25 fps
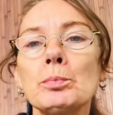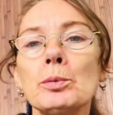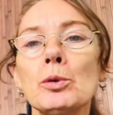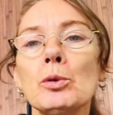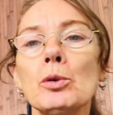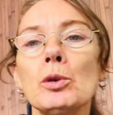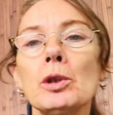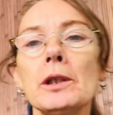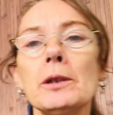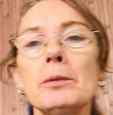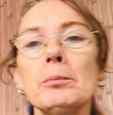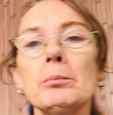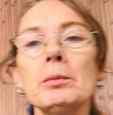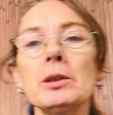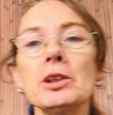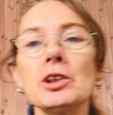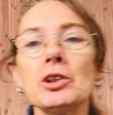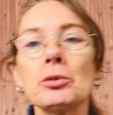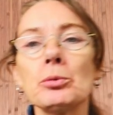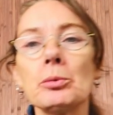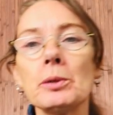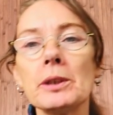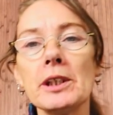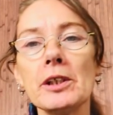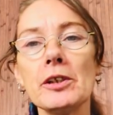ball in
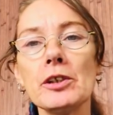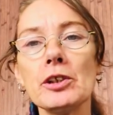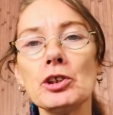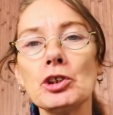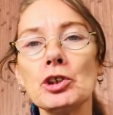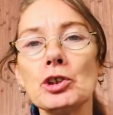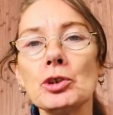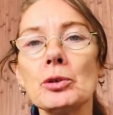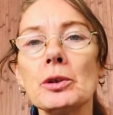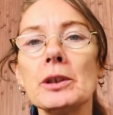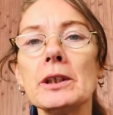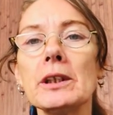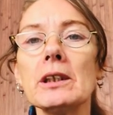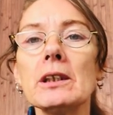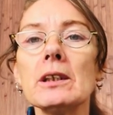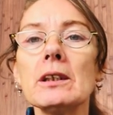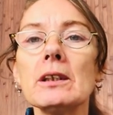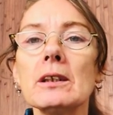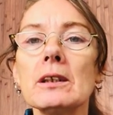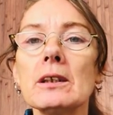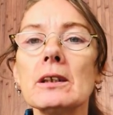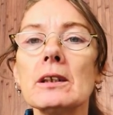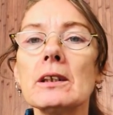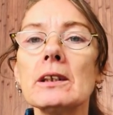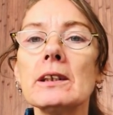between the joint.
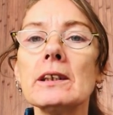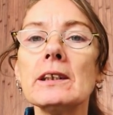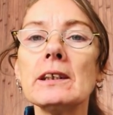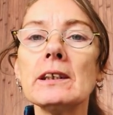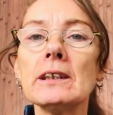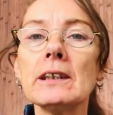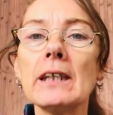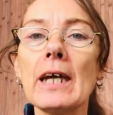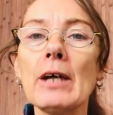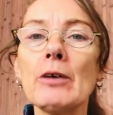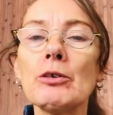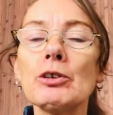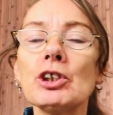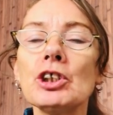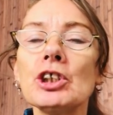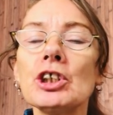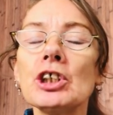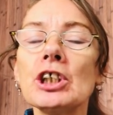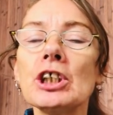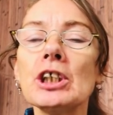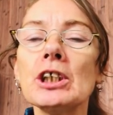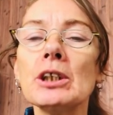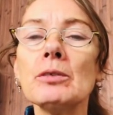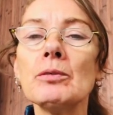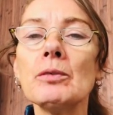This is how
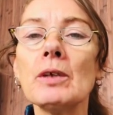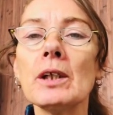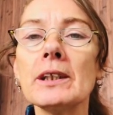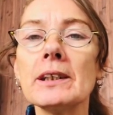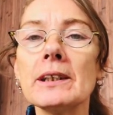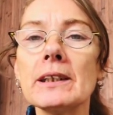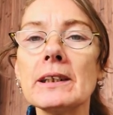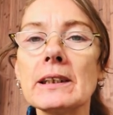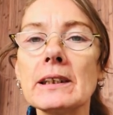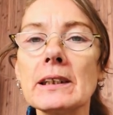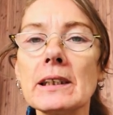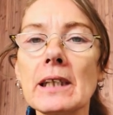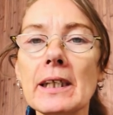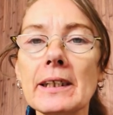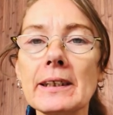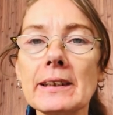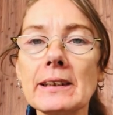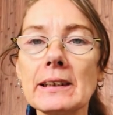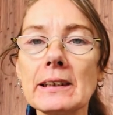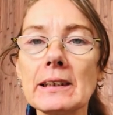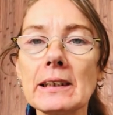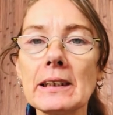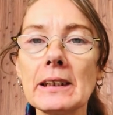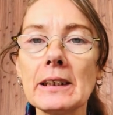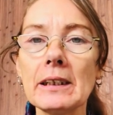chi runs
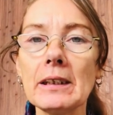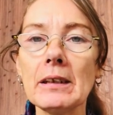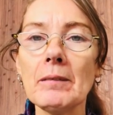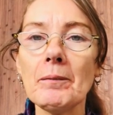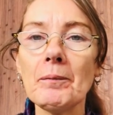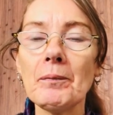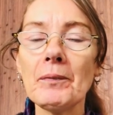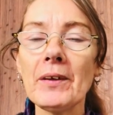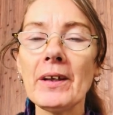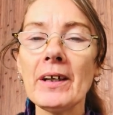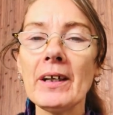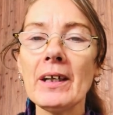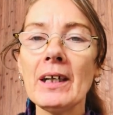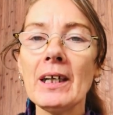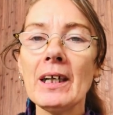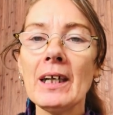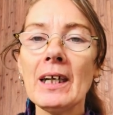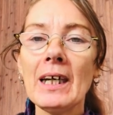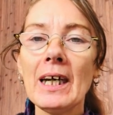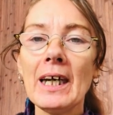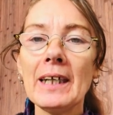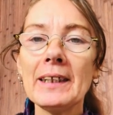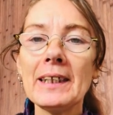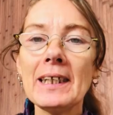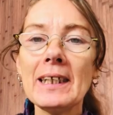nicely.
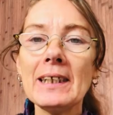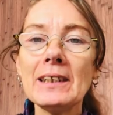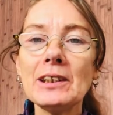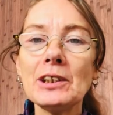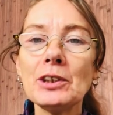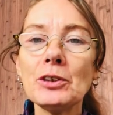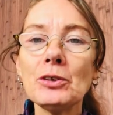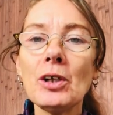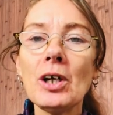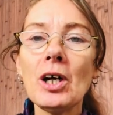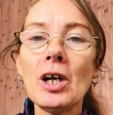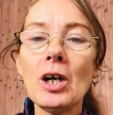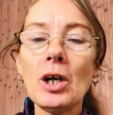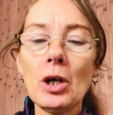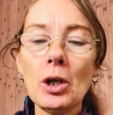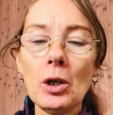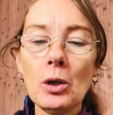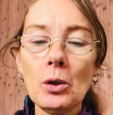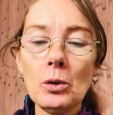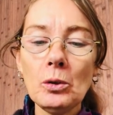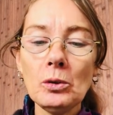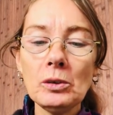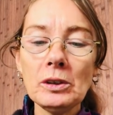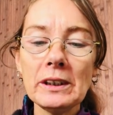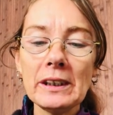And as you're
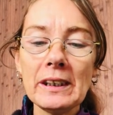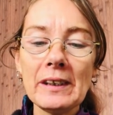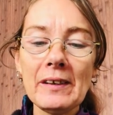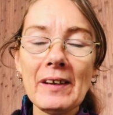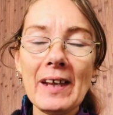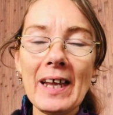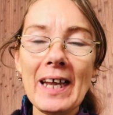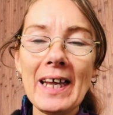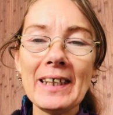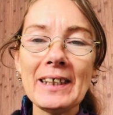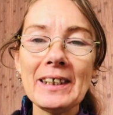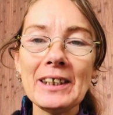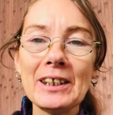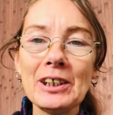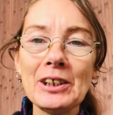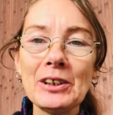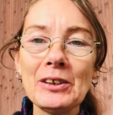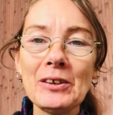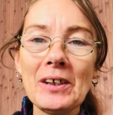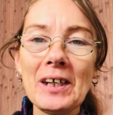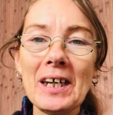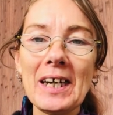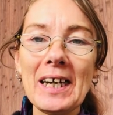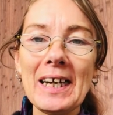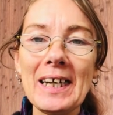holding that in
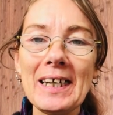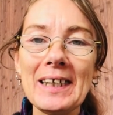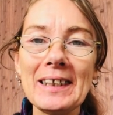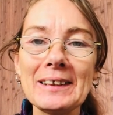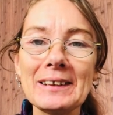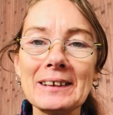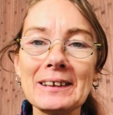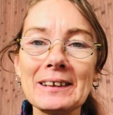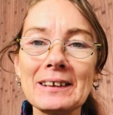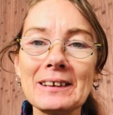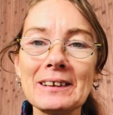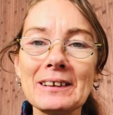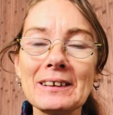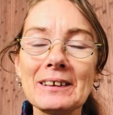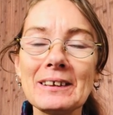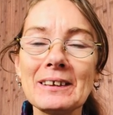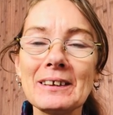your hand,